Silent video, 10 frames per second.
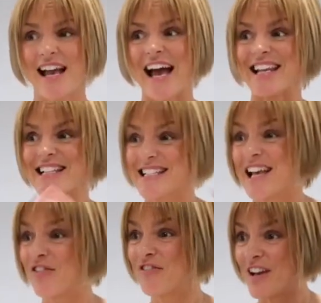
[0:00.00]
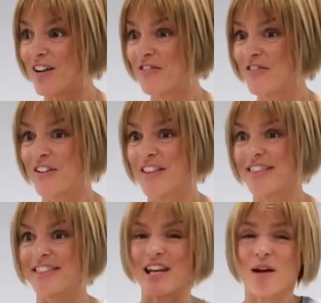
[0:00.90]
And it's self-love
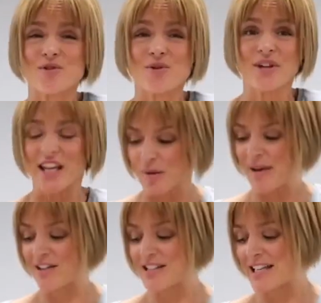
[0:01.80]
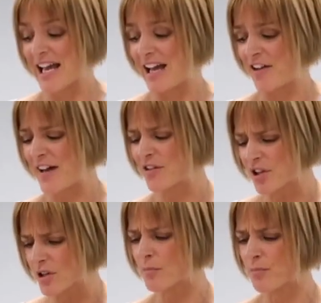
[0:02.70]
that I'm talking about today. I found
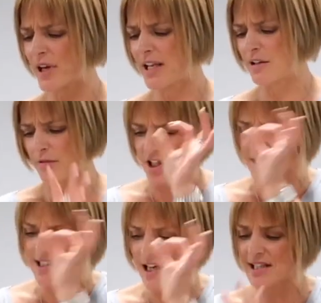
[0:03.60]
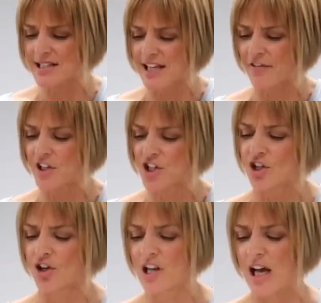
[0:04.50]
a pretty concise
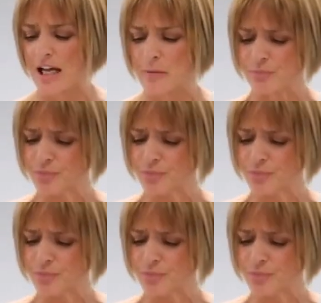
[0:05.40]
definition online